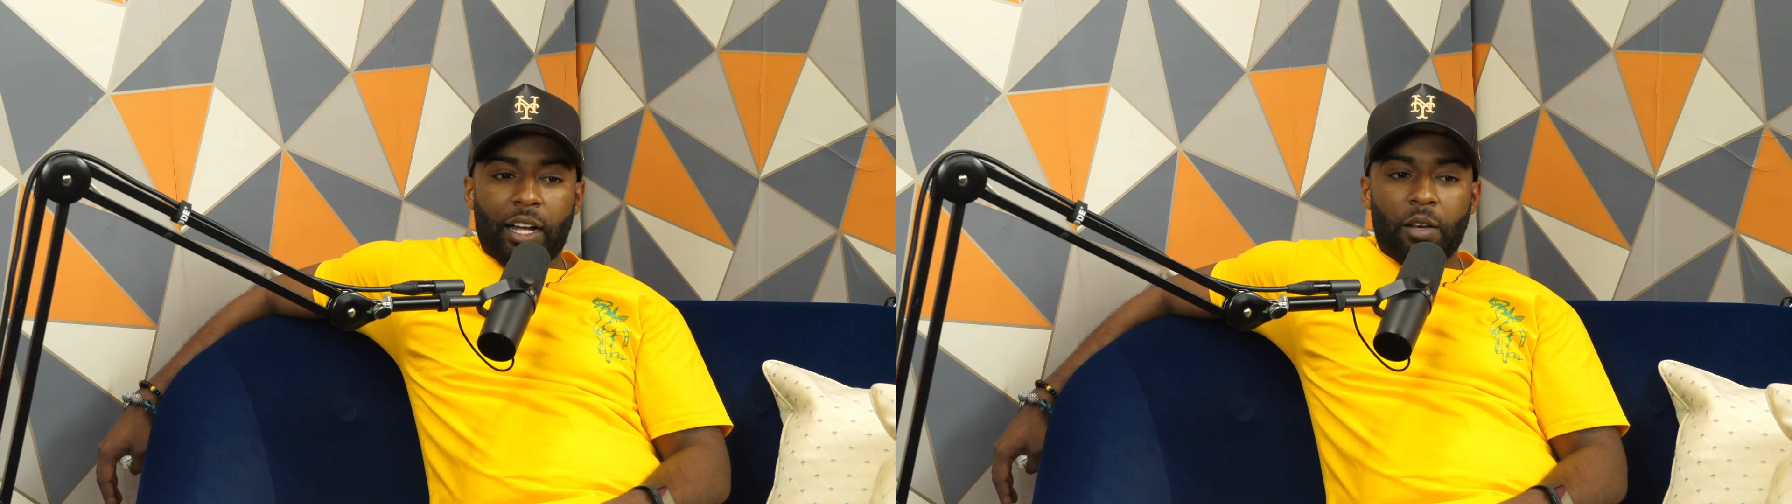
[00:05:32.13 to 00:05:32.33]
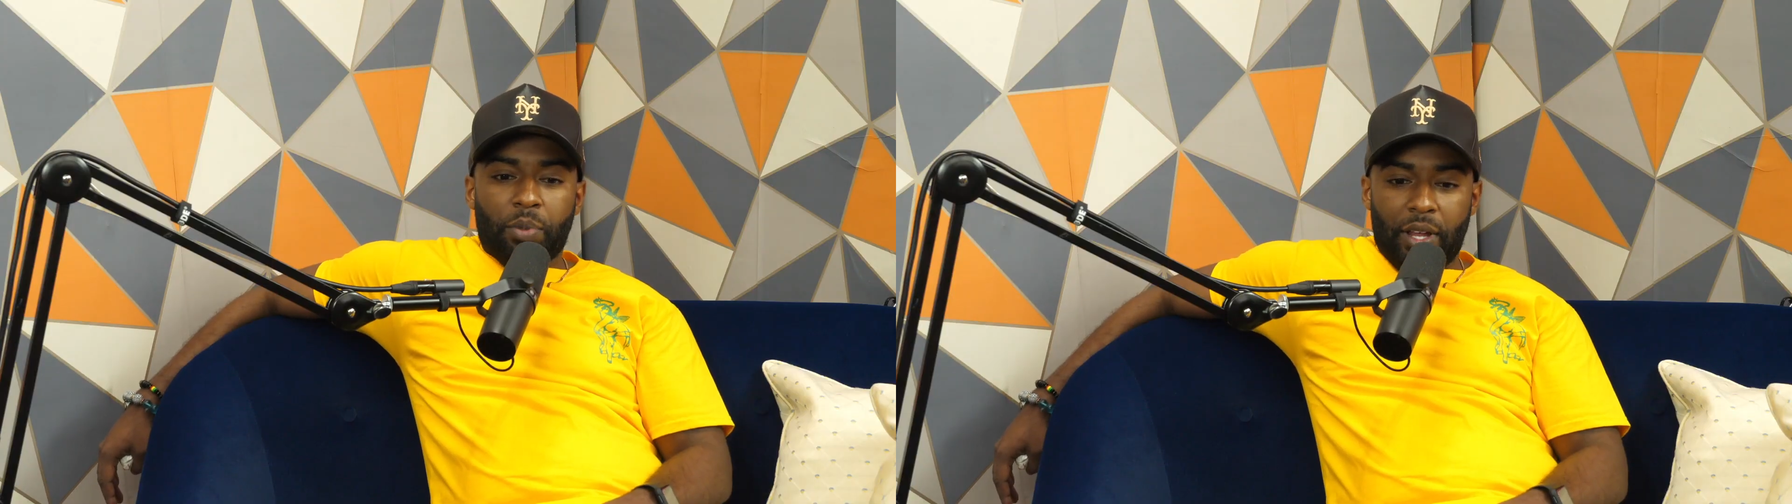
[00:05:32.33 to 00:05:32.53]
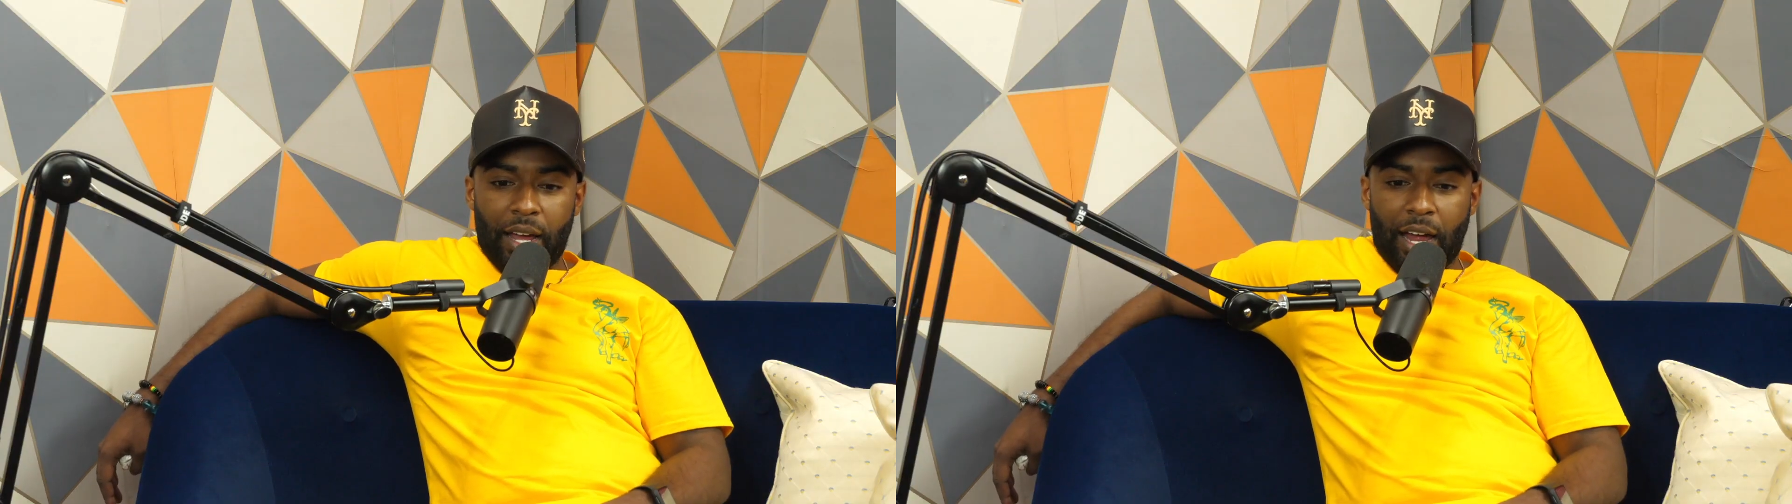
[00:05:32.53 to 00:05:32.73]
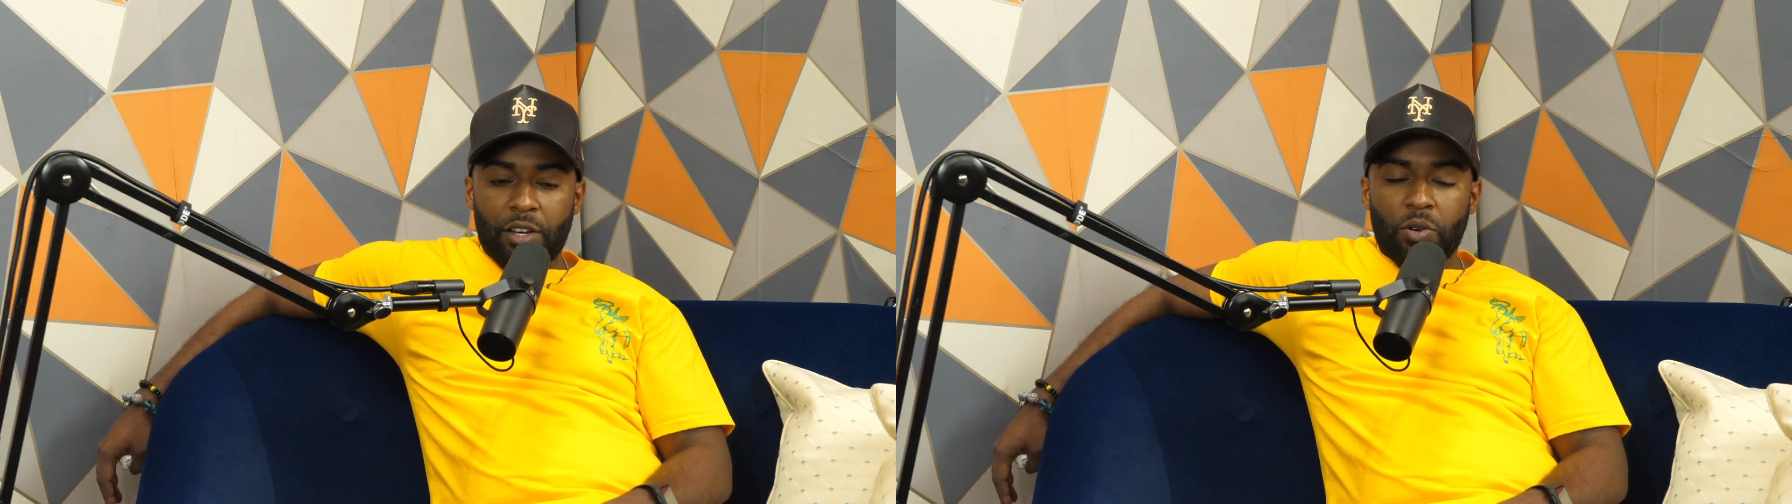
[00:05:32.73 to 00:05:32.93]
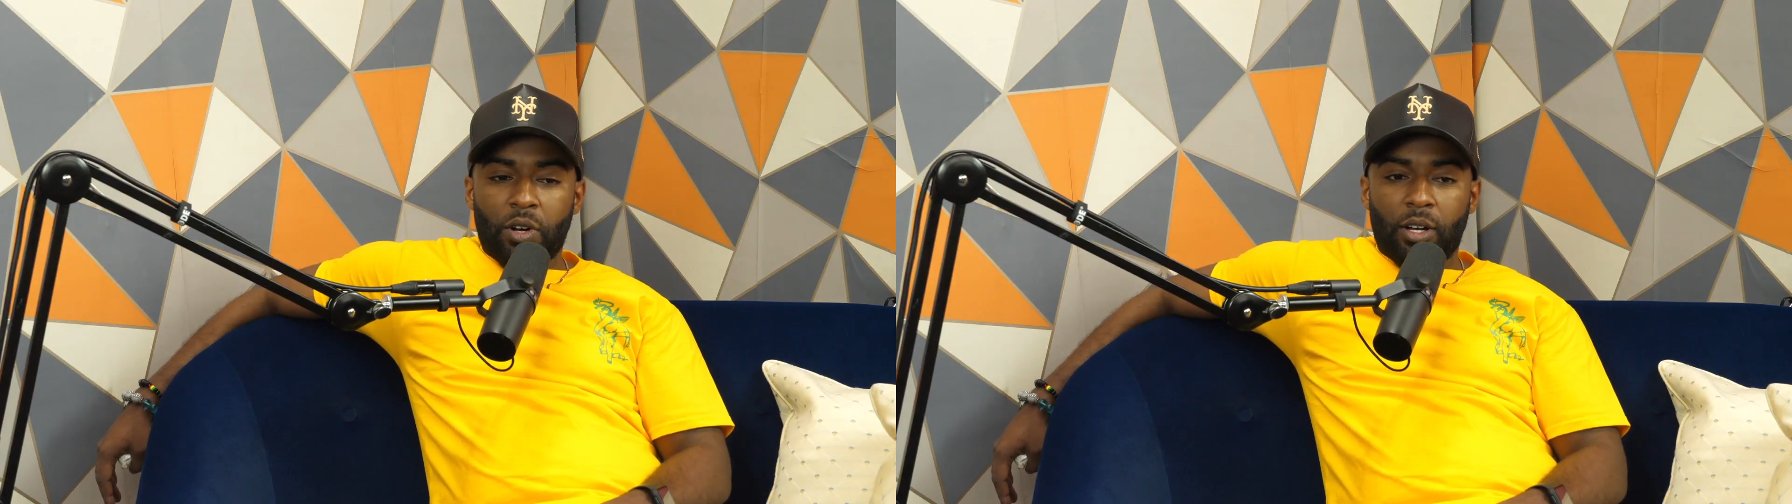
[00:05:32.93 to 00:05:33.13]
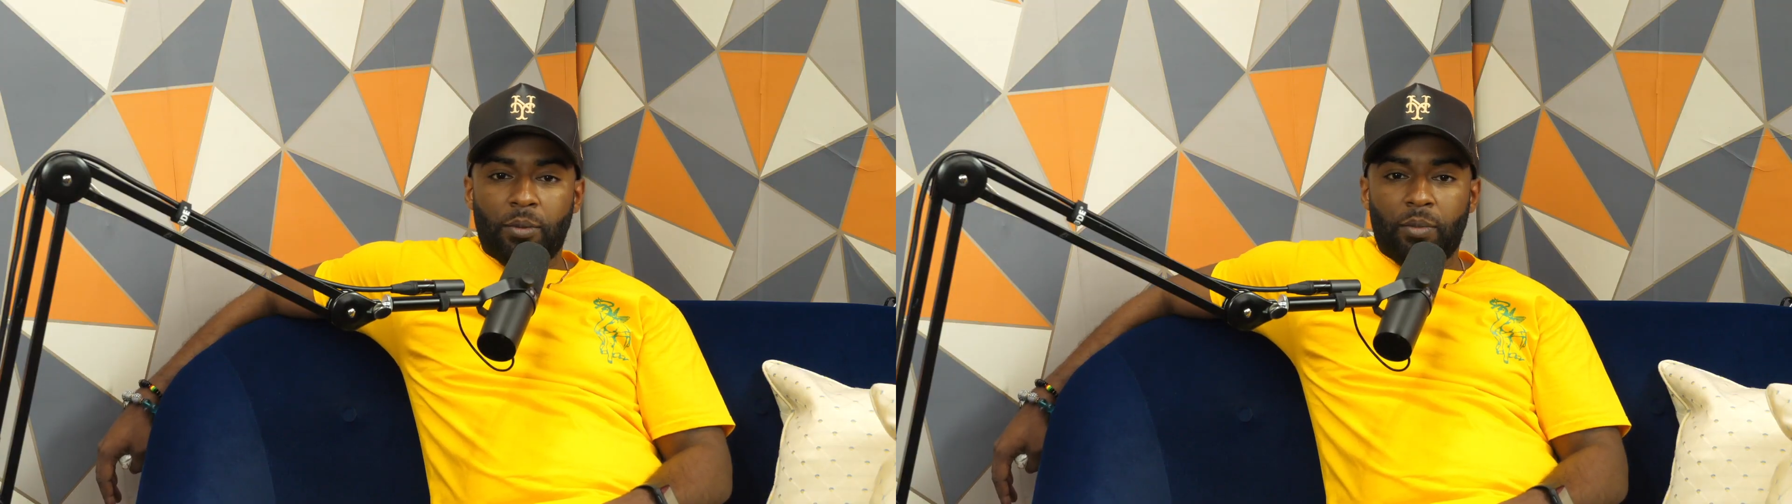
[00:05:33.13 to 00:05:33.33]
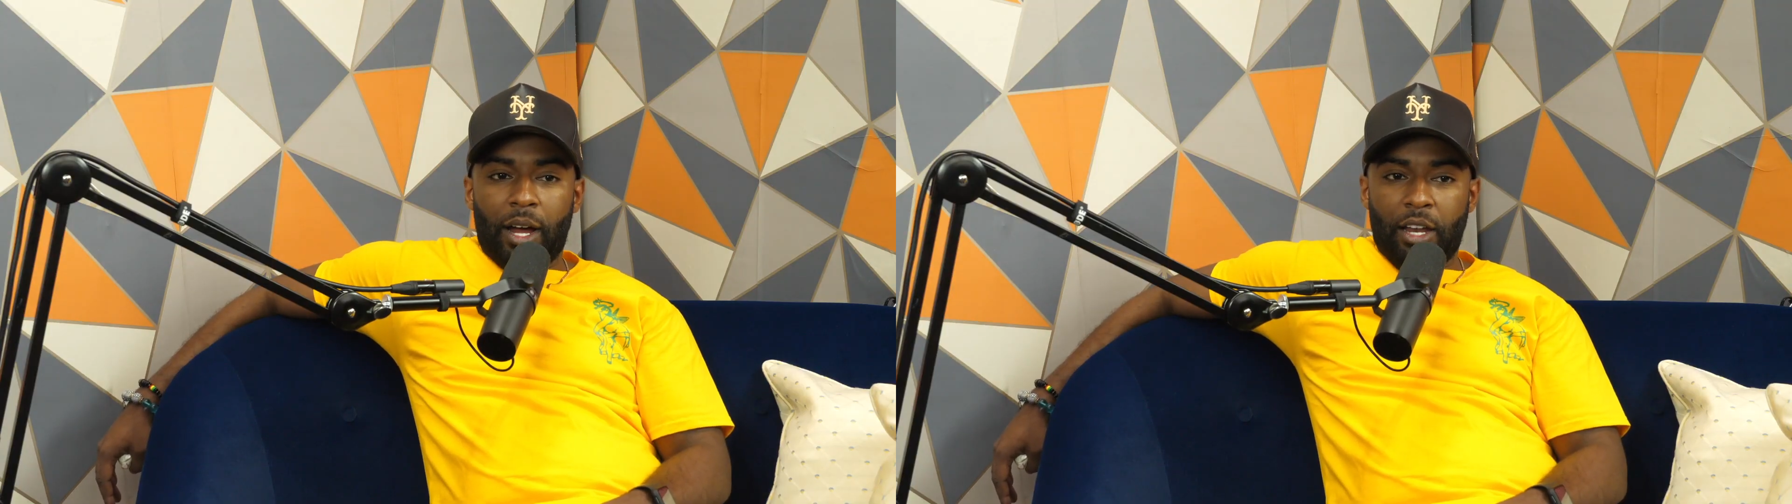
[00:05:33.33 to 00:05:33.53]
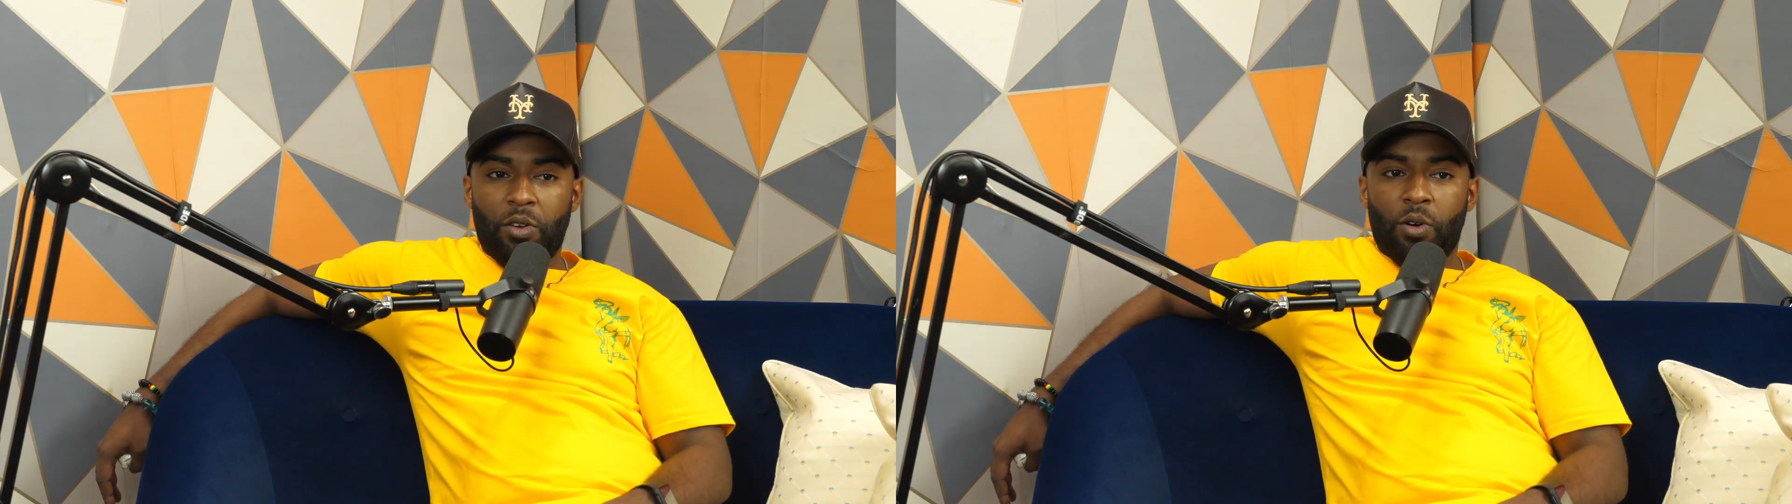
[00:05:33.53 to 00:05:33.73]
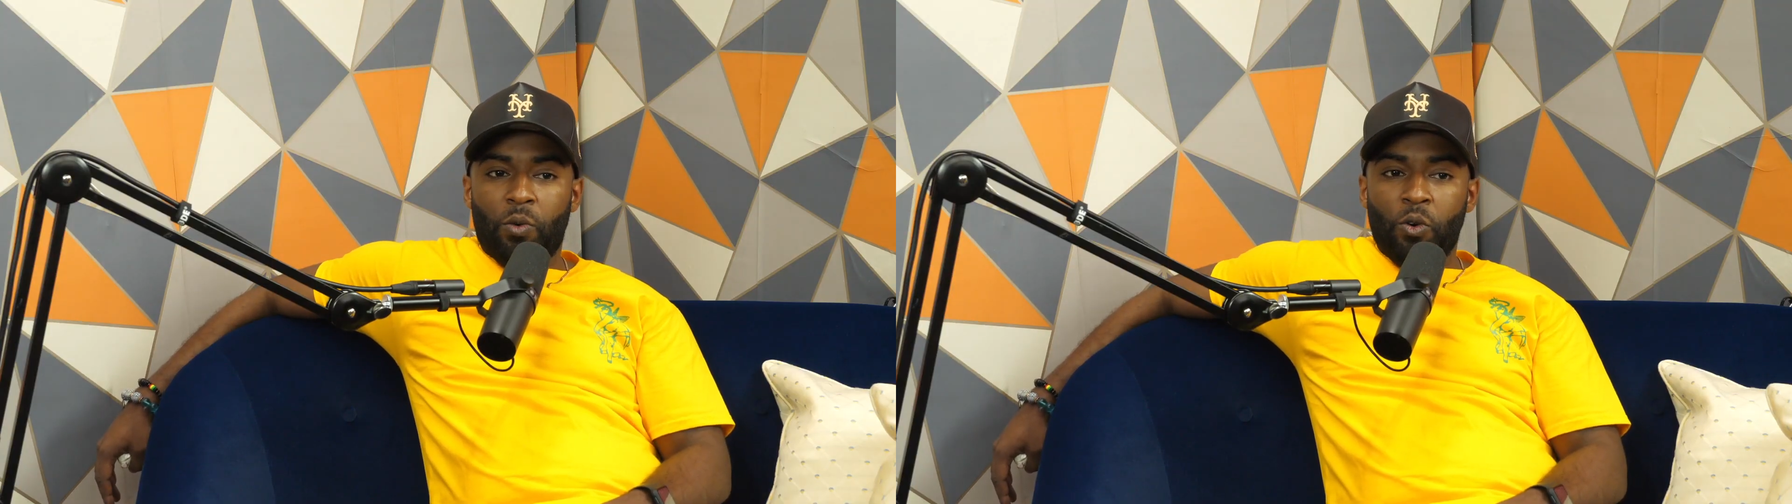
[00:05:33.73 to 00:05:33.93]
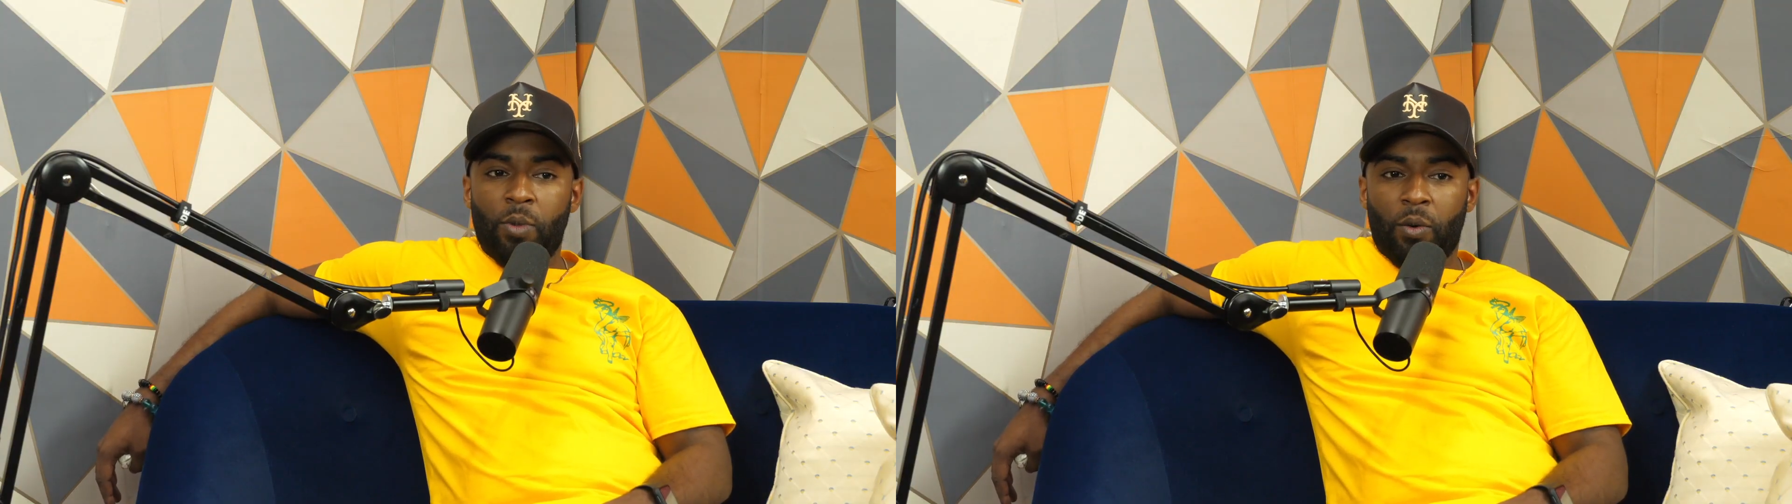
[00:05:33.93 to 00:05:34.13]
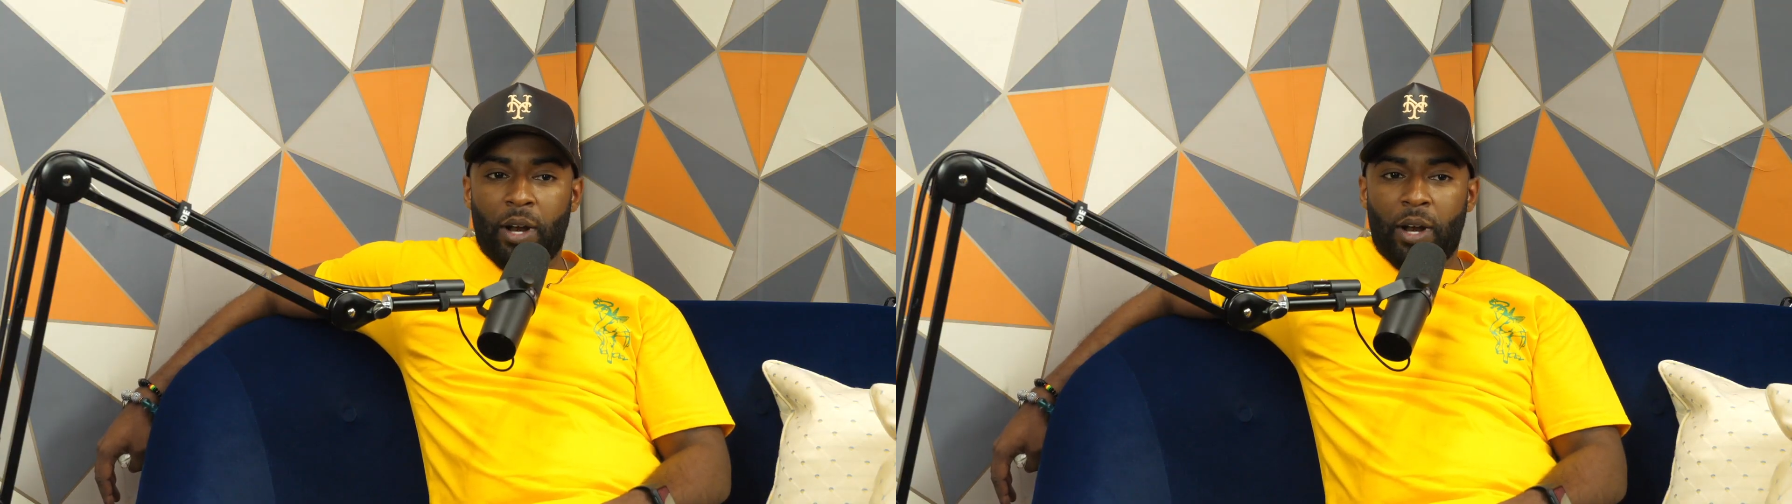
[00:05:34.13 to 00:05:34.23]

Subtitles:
I can play. I do Aruba.